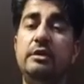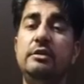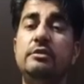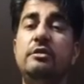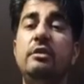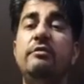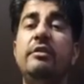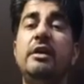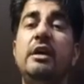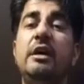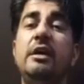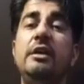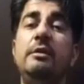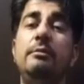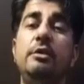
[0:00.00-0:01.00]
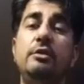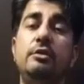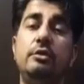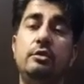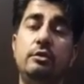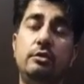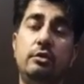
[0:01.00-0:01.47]
Zulfikar Ali
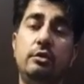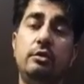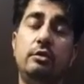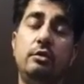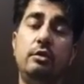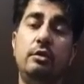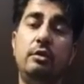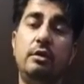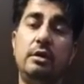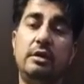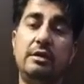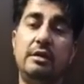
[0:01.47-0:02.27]
Bhutto took over